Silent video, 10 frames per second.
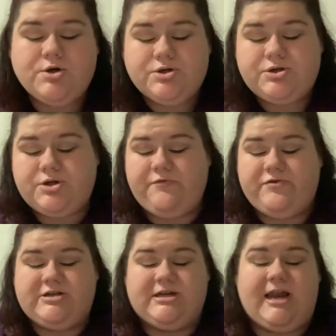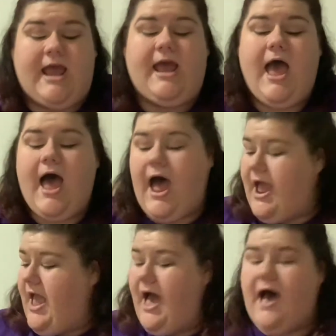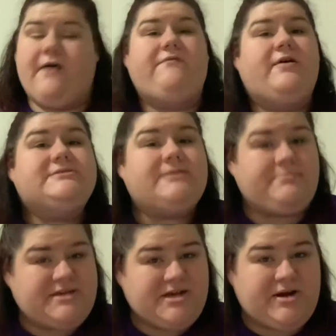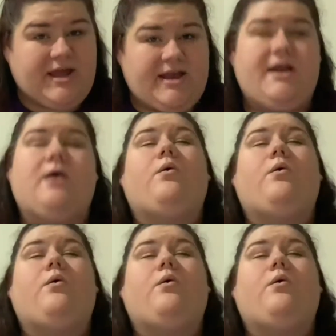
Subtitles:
So for today, I have Septarian,